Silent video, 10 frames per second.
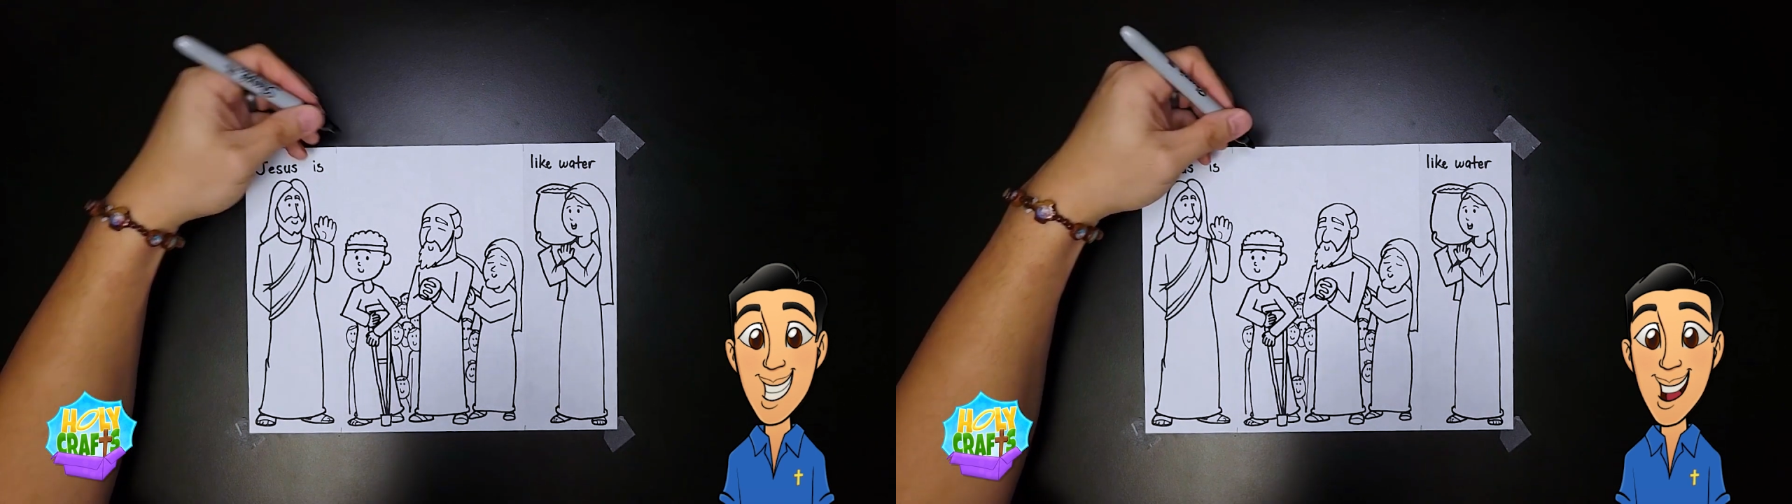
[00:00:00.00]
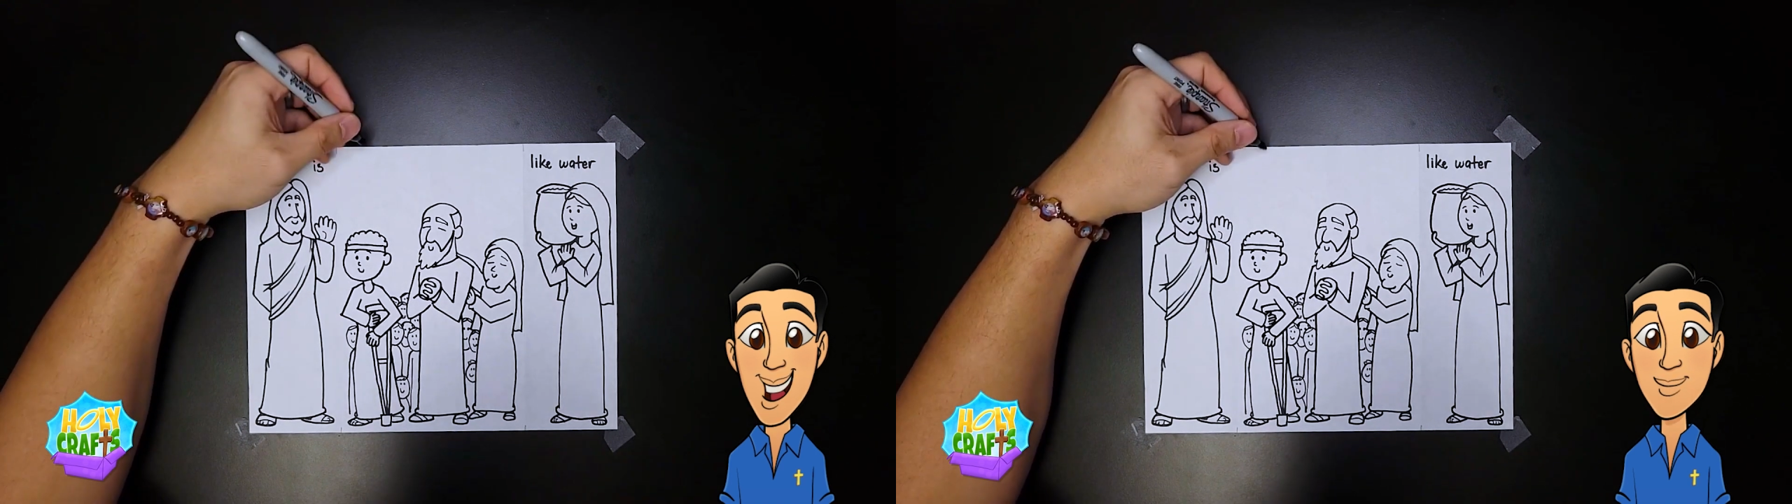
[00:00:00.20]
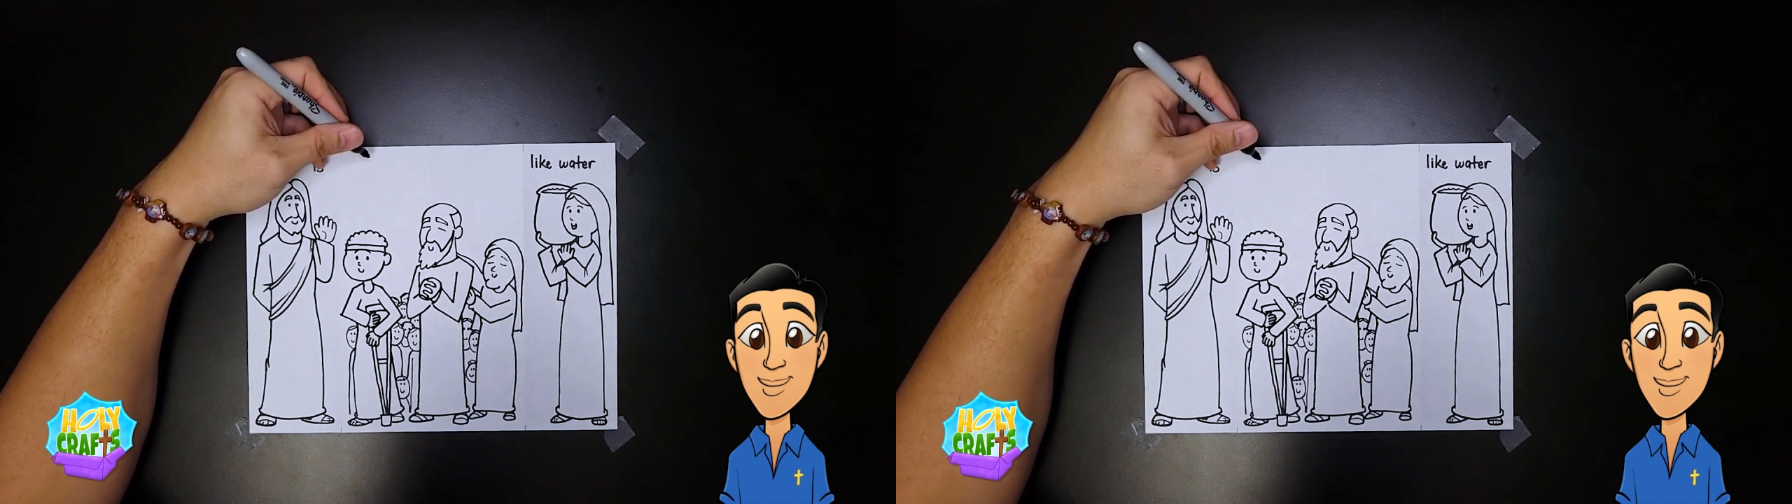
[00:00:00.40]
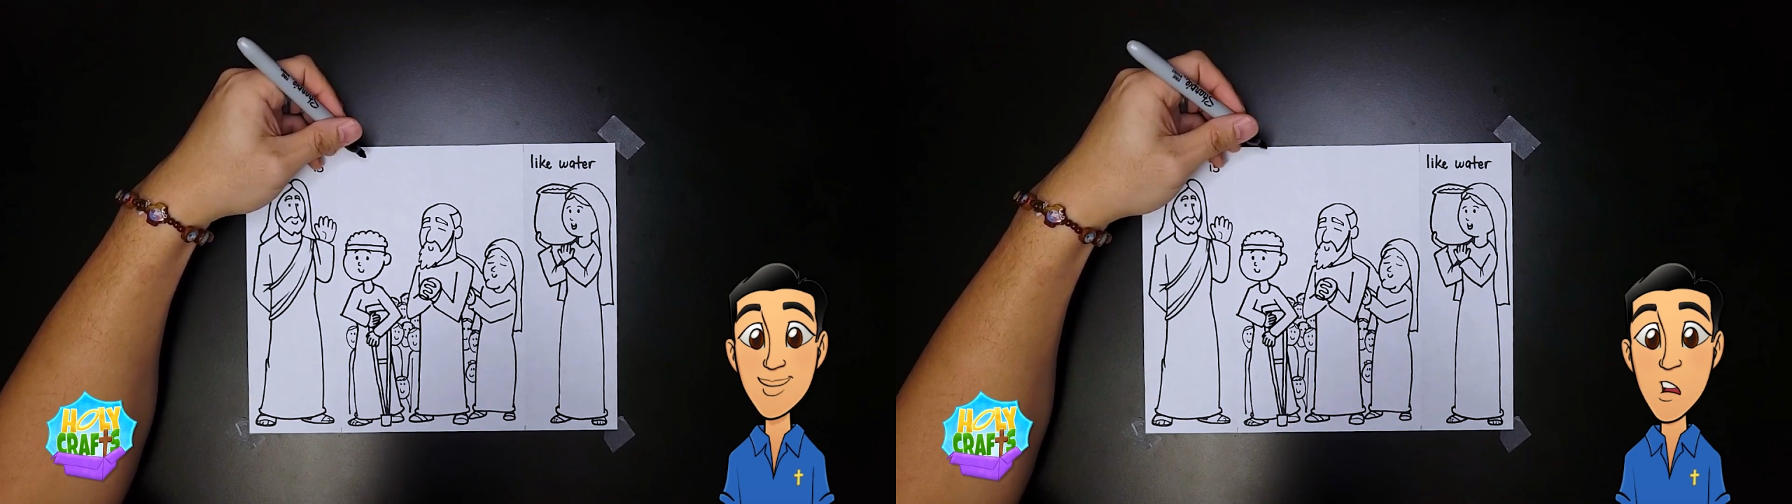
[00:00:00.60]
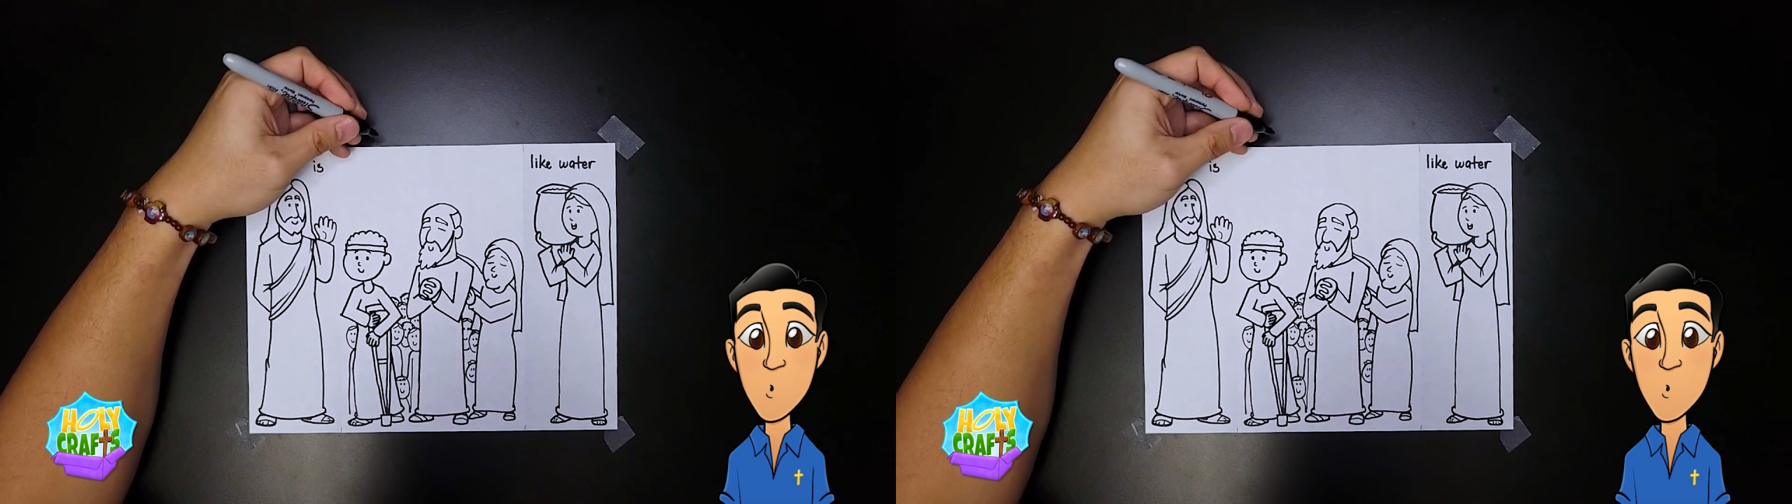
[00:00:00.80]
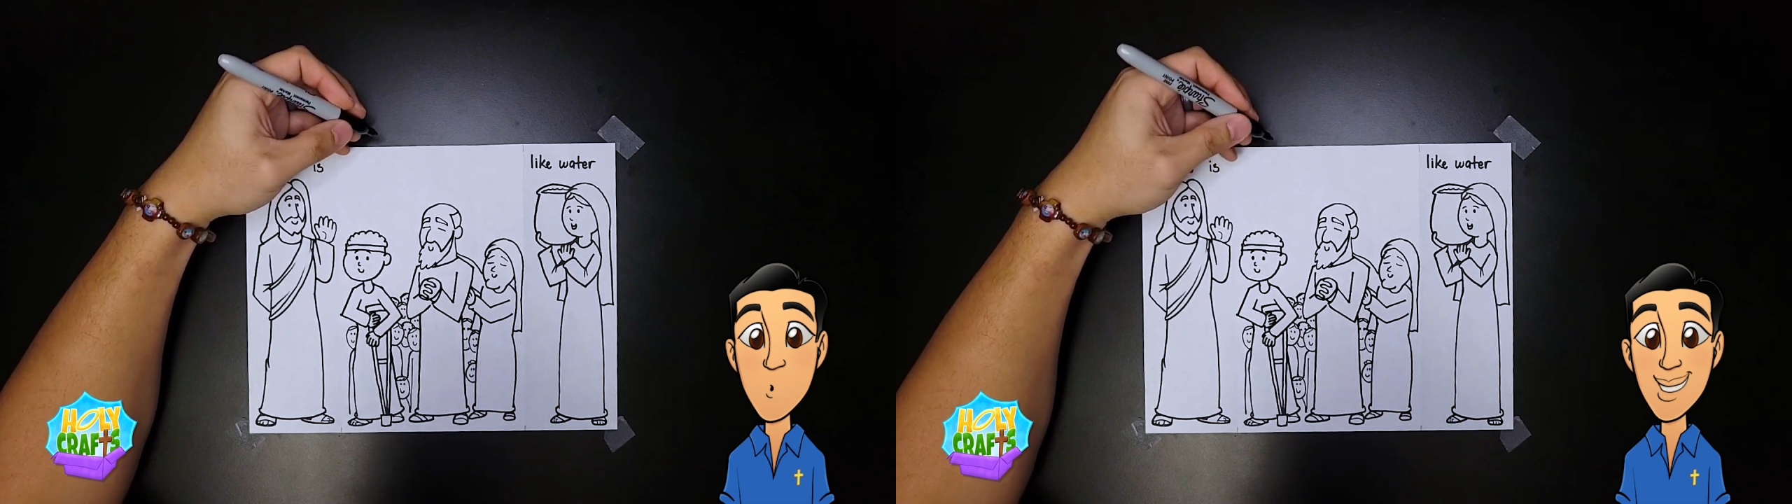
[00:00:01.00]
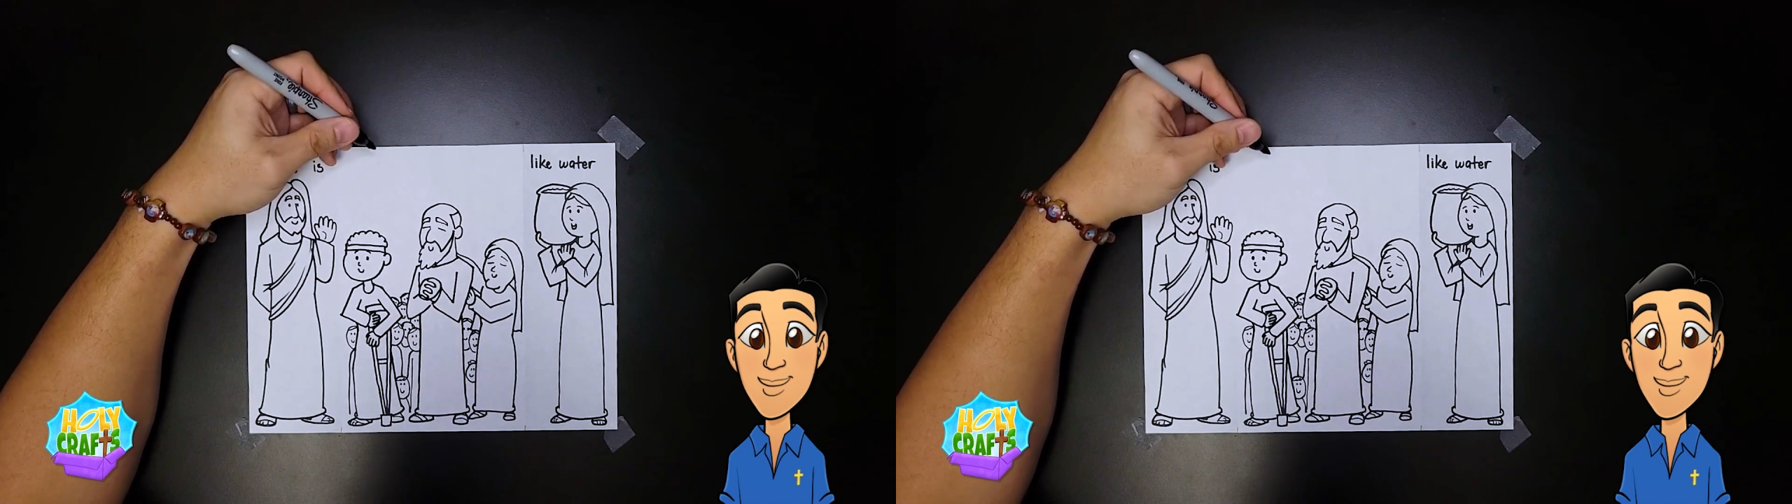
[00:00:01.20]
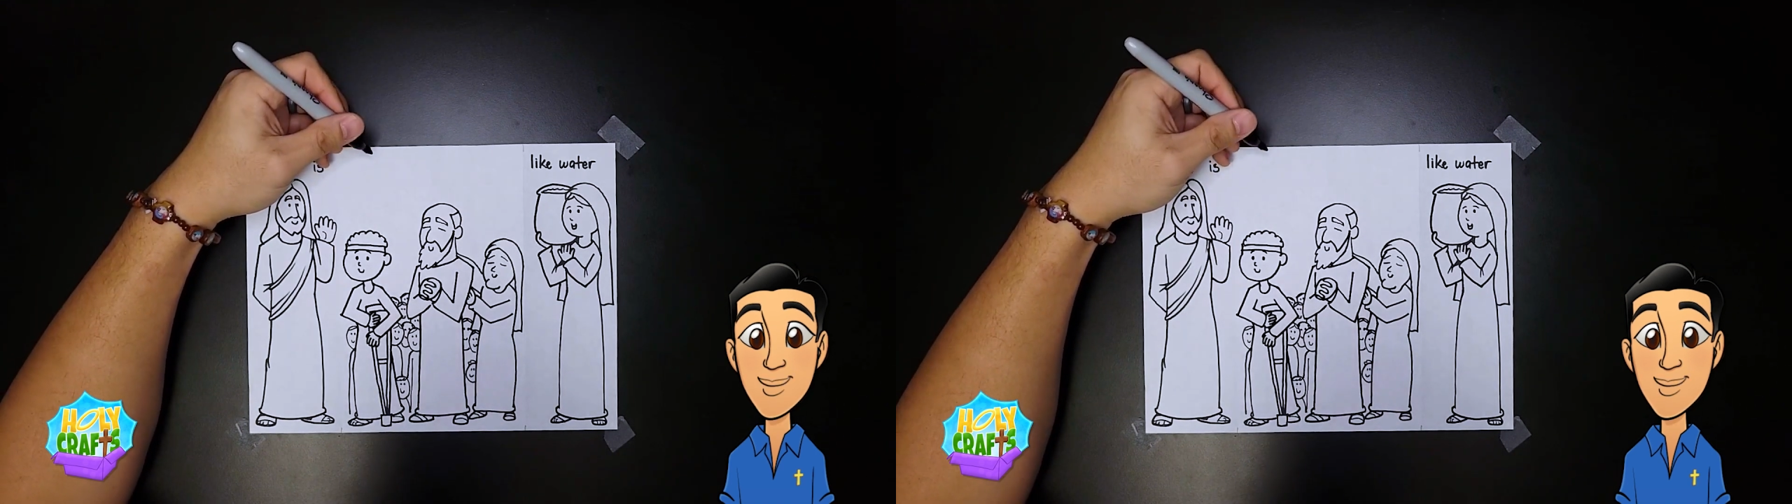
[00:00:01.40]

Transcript: Jesus is